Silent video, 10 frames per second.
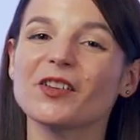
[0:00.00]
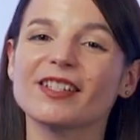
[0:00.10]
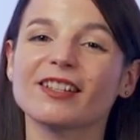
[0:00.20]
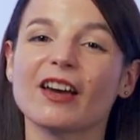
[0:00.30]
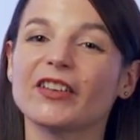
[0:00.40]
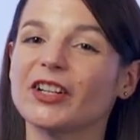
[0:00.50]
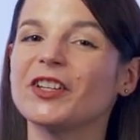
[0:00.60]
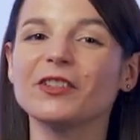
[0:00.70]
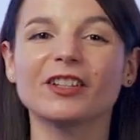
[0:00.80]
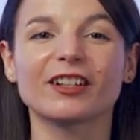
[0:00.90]
you discover
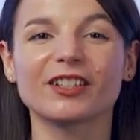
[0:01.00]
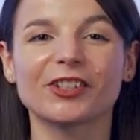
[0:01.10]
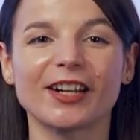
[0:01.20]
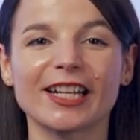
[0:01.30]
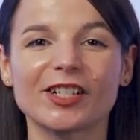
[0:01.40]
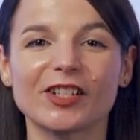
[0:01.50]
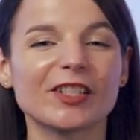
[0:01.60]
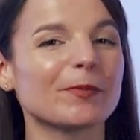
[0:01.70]
new learning strategies,